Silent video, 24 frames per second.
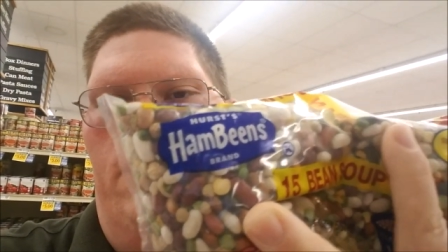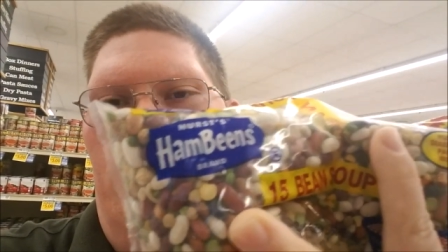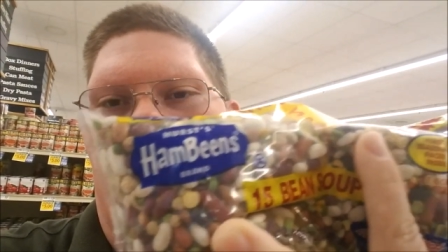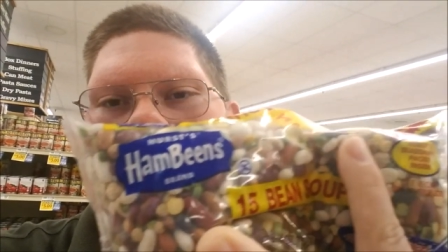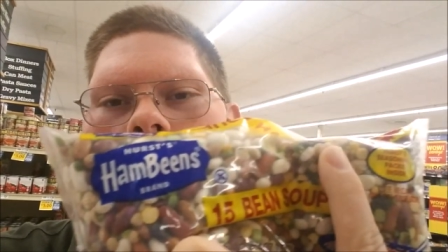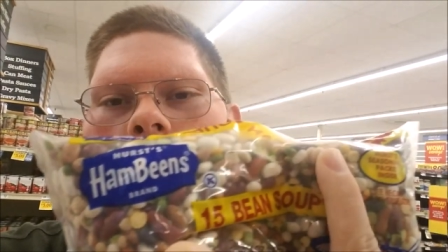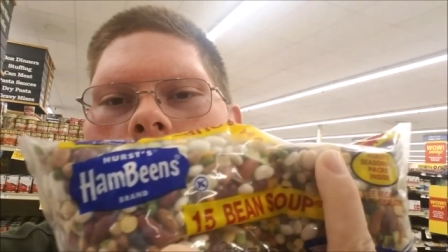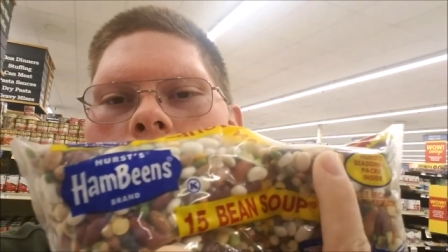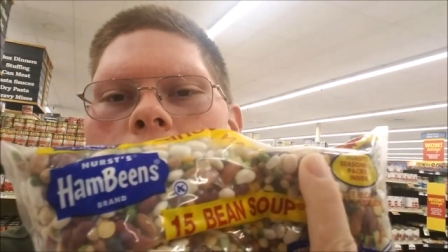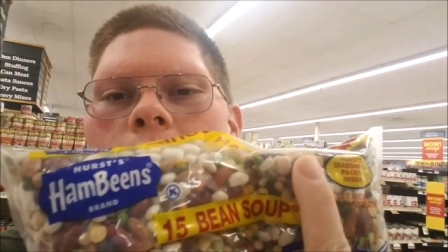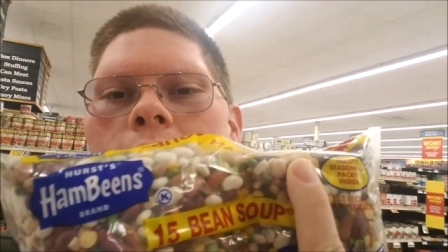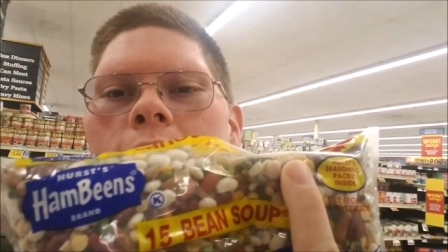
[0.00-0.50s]
You
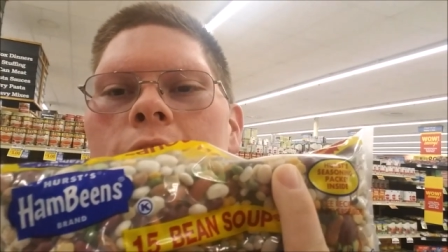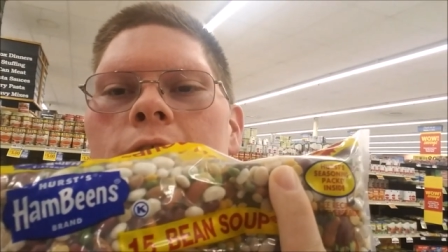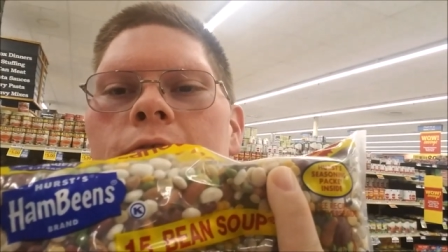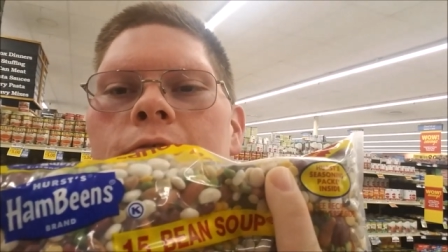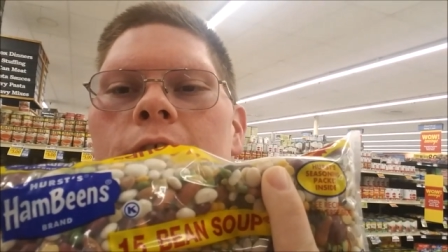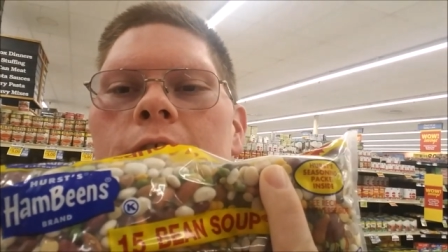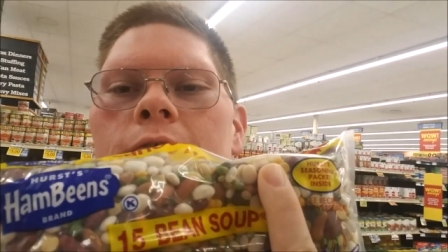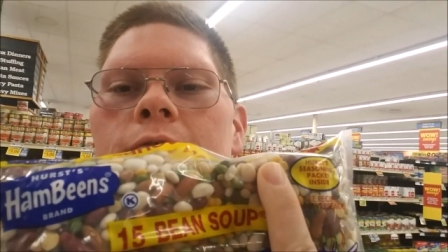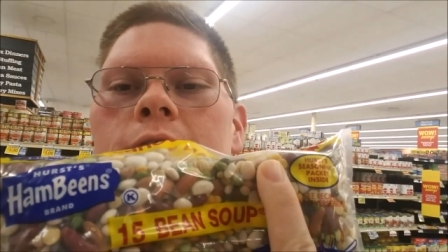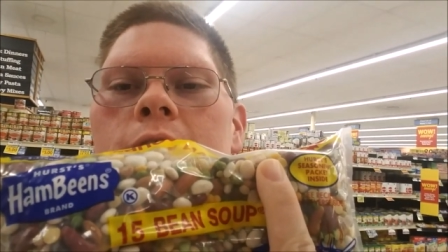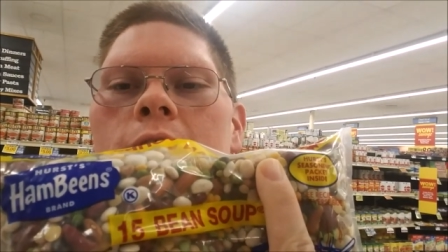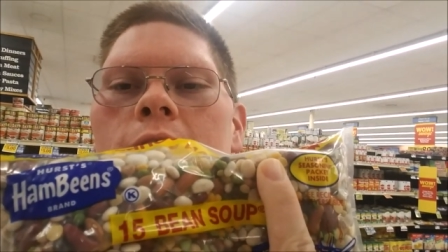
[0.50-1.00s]
see, it says
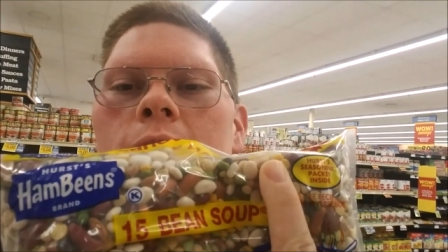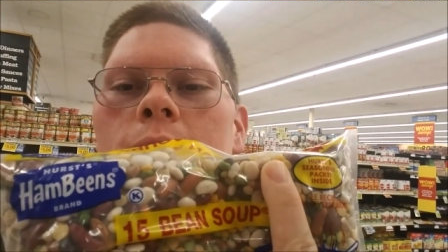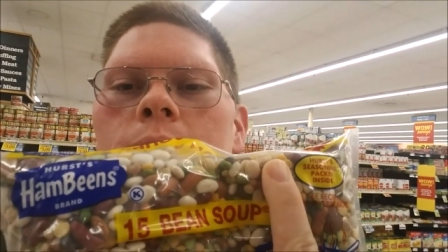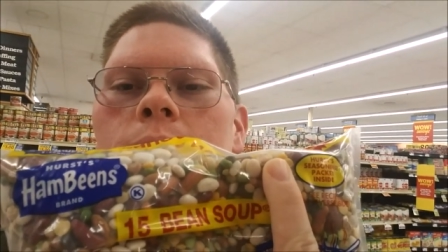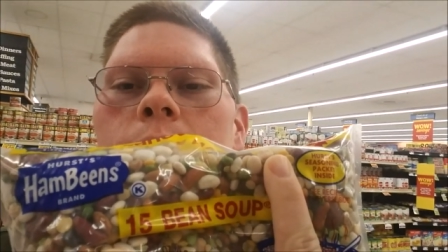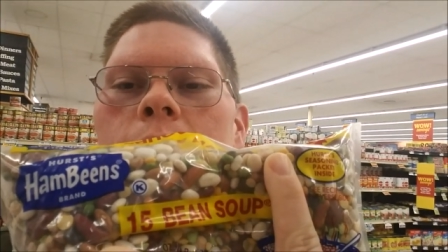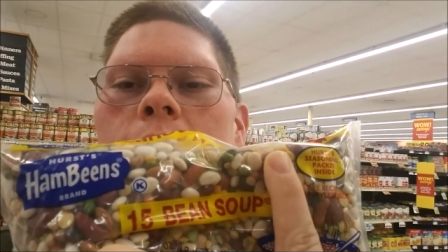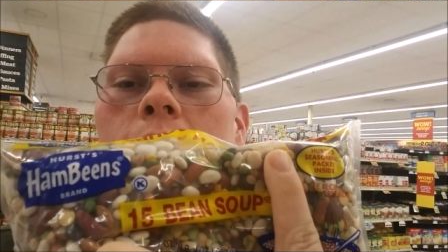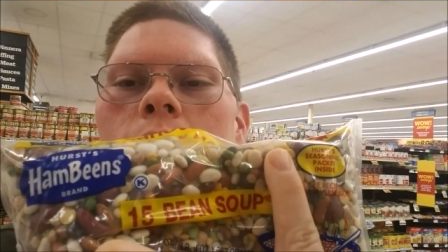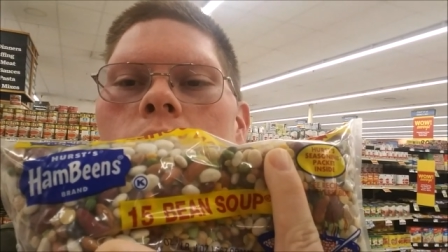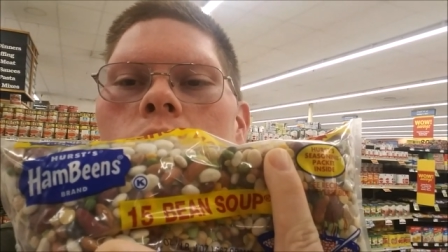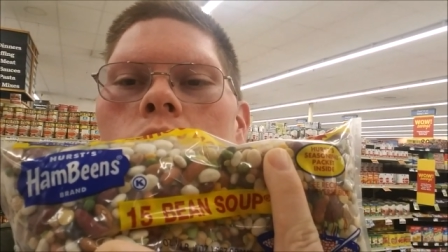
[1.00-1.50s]
15
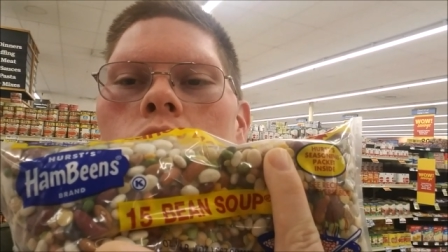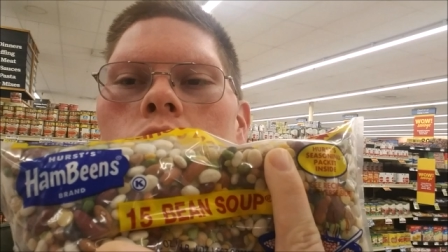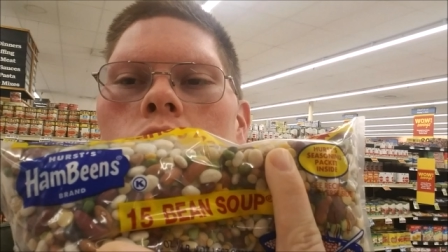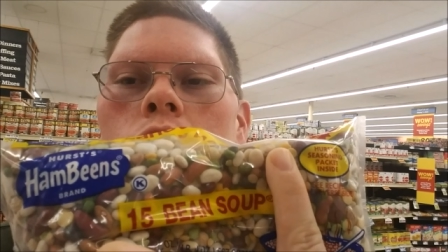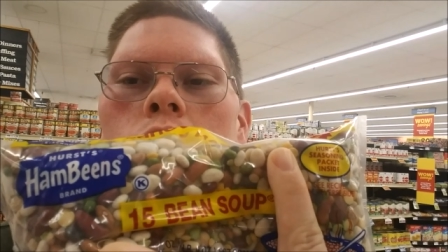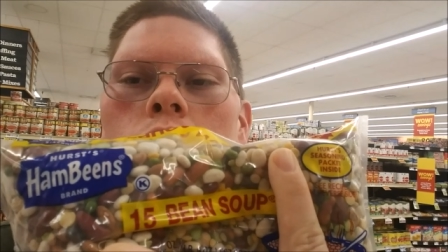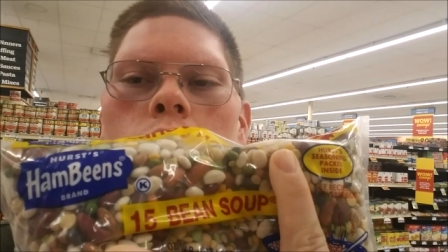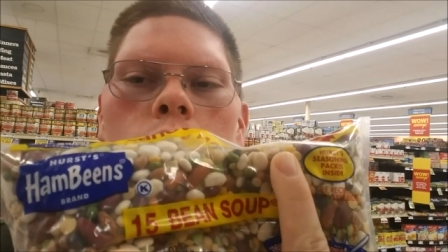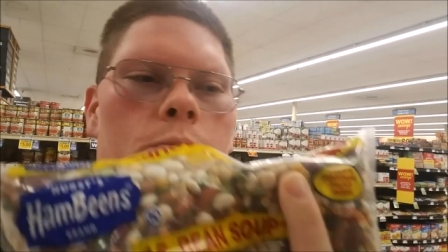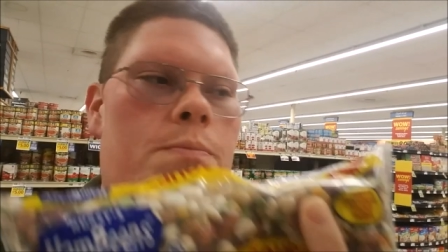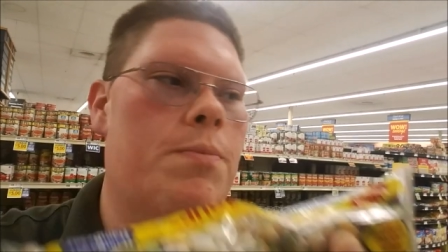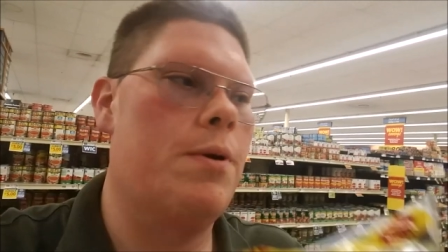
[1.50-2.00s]
bean
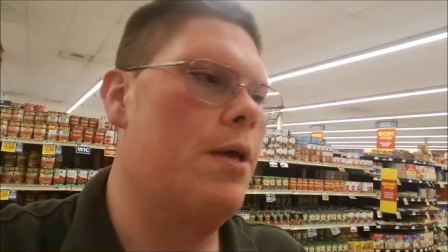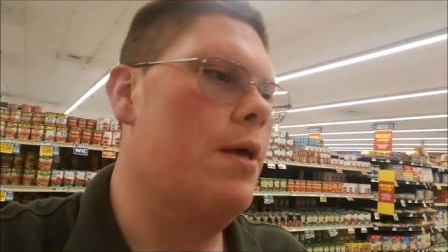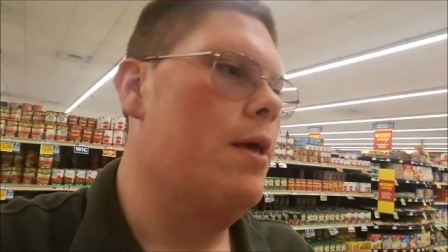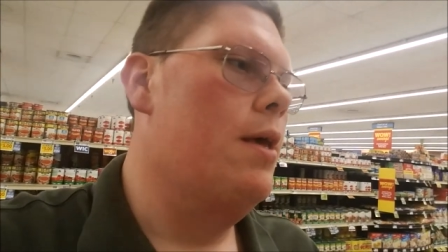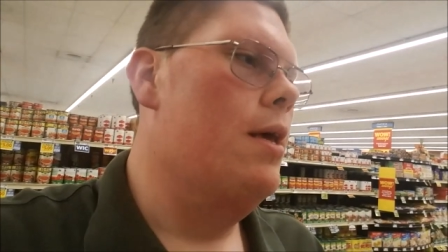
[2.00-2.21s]
soup.